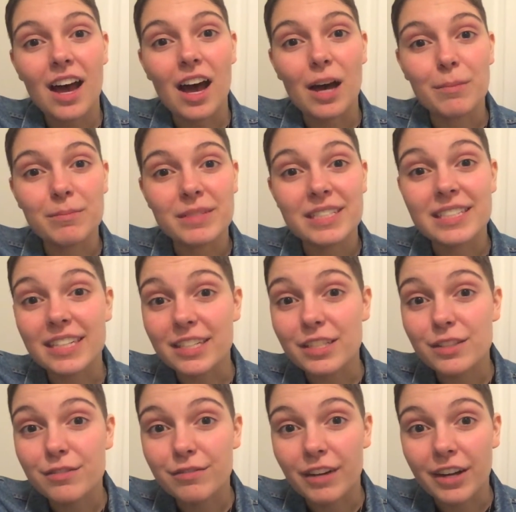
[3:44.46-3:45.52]
um,
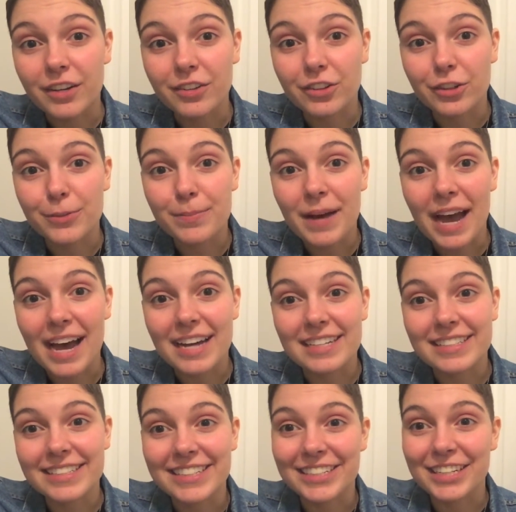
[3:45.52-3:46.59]
cis friend group
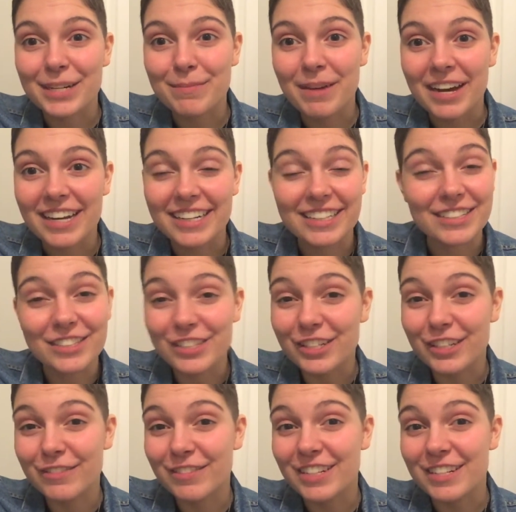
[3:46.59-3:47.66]
has here at my
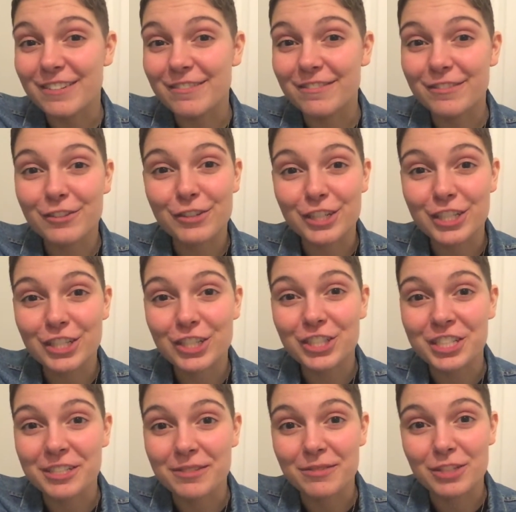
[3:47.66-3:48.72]
conservative
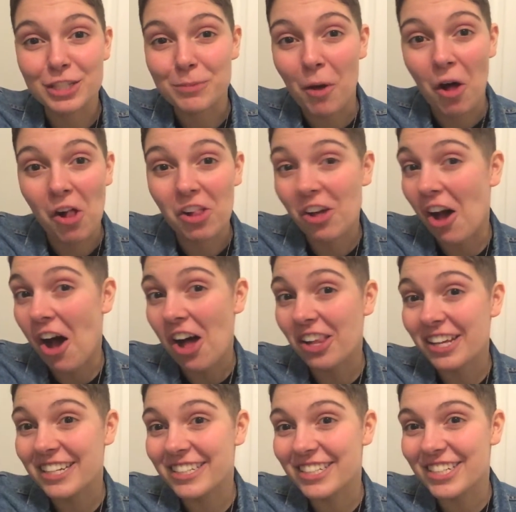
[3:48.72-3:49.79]
Christian small
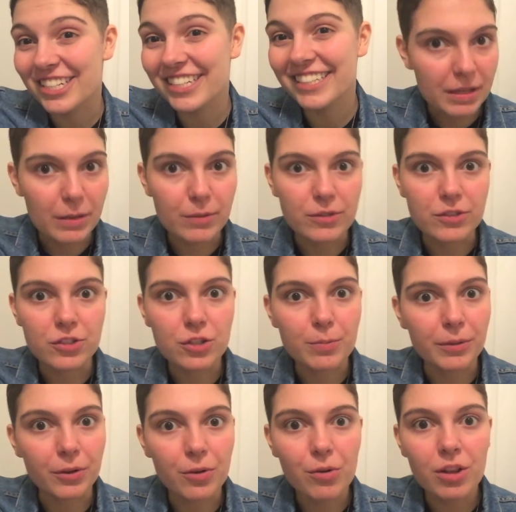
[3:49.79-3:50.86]
college. He was
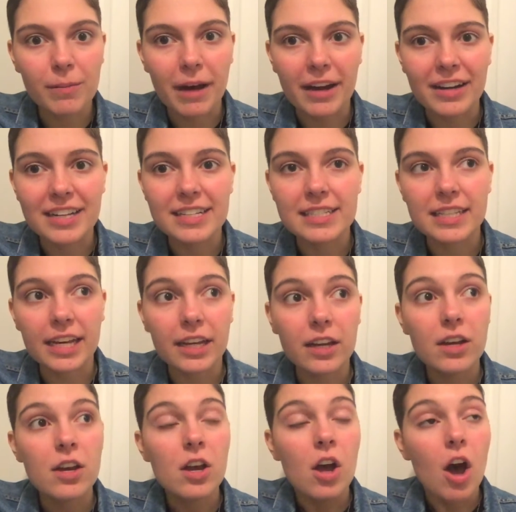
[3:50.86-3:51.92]
super cool about it. He's
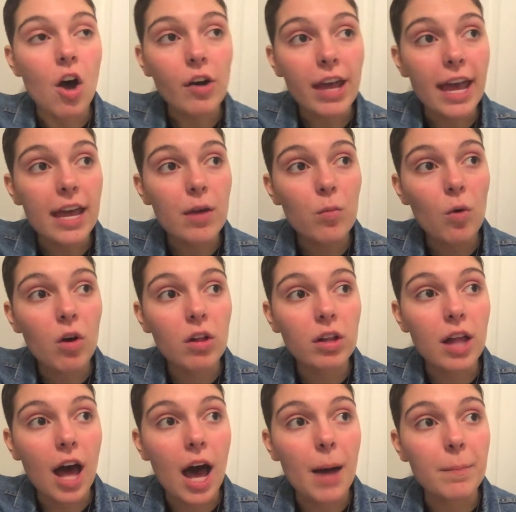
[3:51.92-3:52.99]
like, okay,
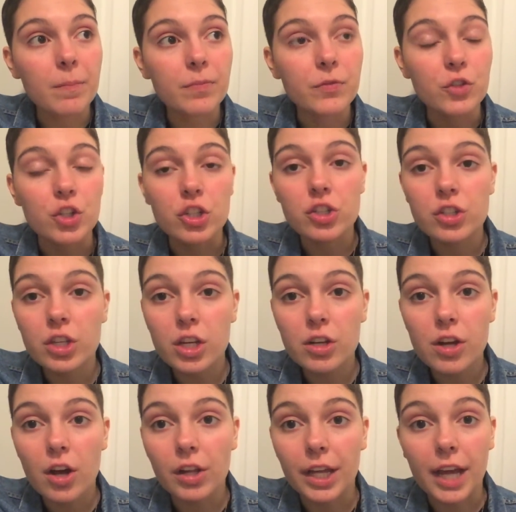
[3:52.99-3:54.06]
well, um, just so you
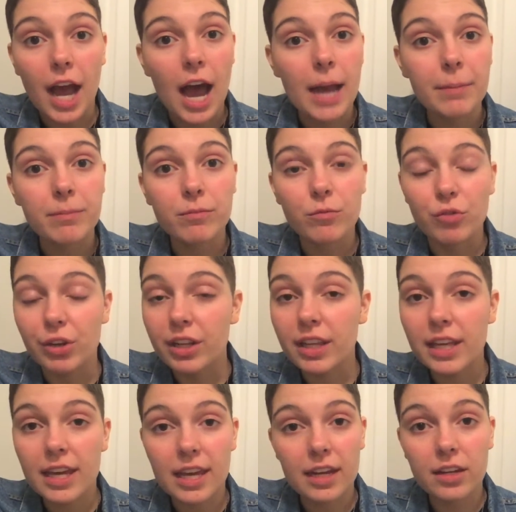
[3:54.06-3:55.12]
know, like I'm
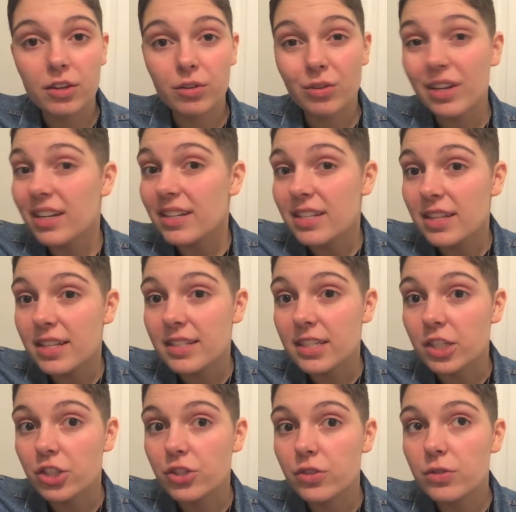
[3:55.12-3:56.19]
really ignorant to these
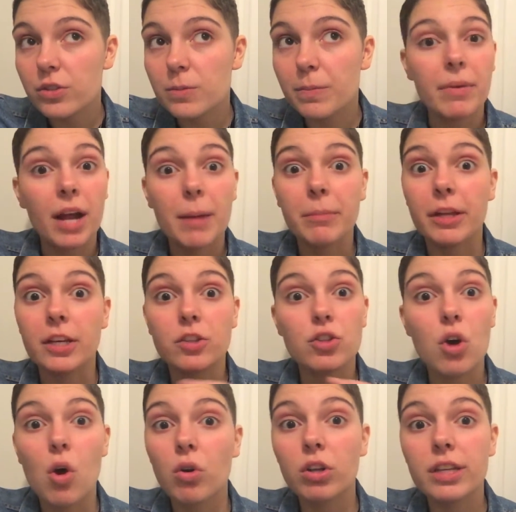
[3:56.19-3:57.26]
issues, but I'm like
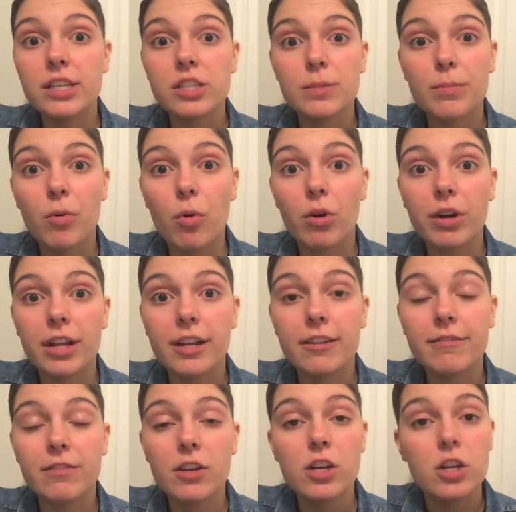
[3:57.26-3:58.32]
totally
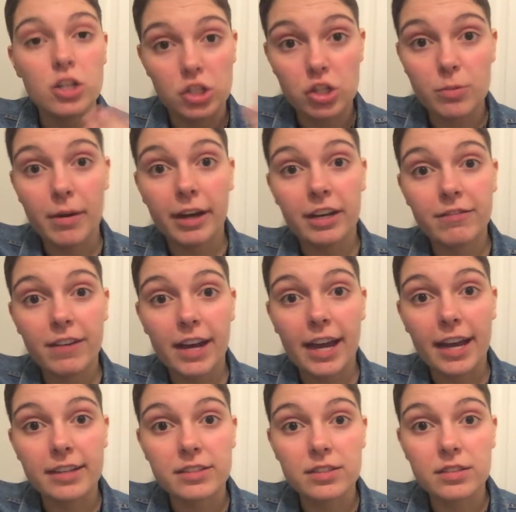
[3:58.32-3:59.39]
supportive. Do you mind if I
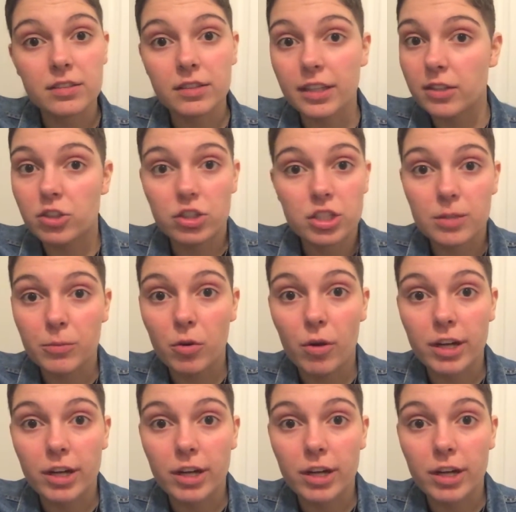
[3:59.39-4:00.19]
ask like just some